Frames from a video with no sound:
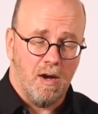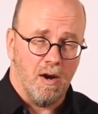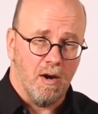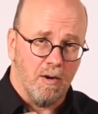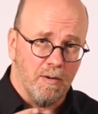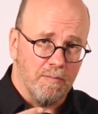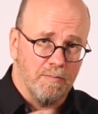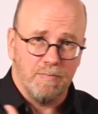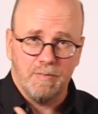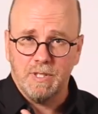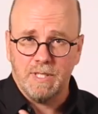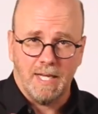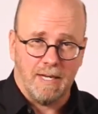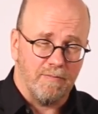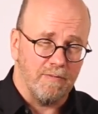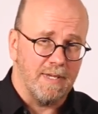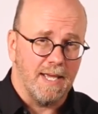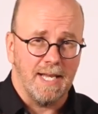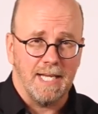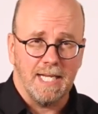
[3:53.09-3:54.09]
are kind
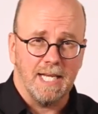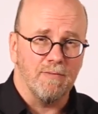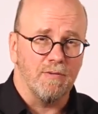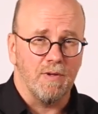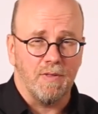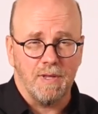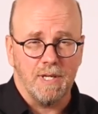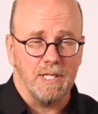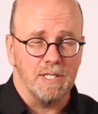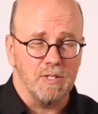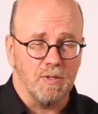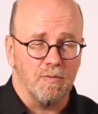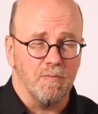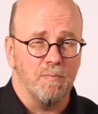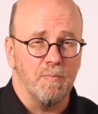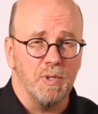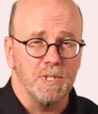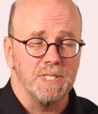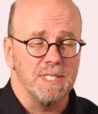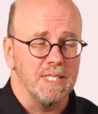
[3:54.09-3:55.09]
of getting everything sort of
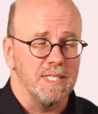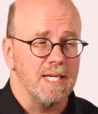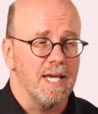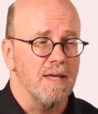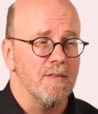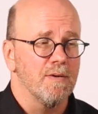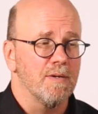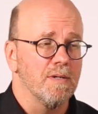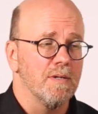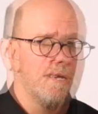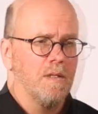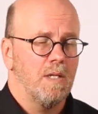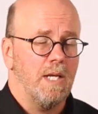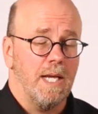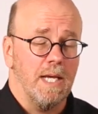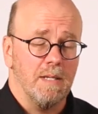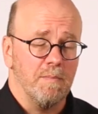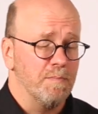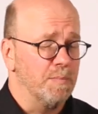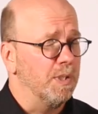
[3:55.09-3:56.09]
put together
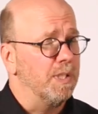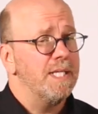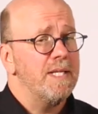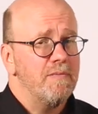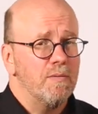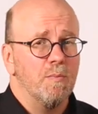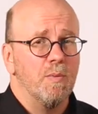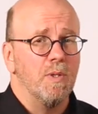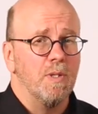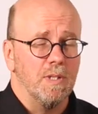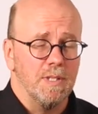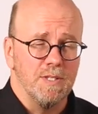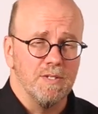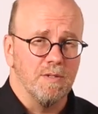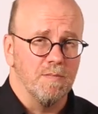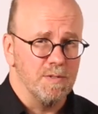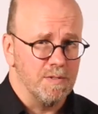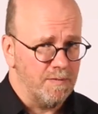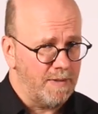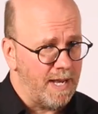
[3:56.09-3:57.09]
and believable in
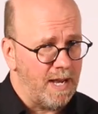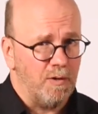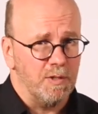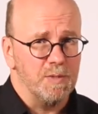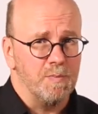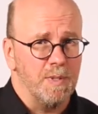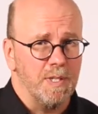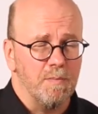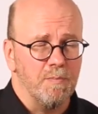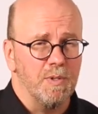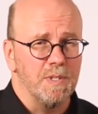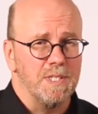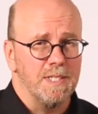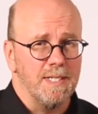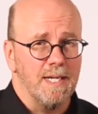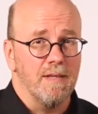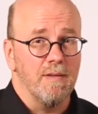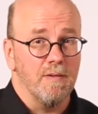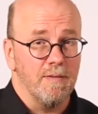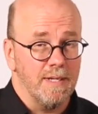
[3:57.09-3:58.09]
terms of how it's being put
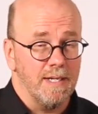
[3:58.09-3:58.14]
together,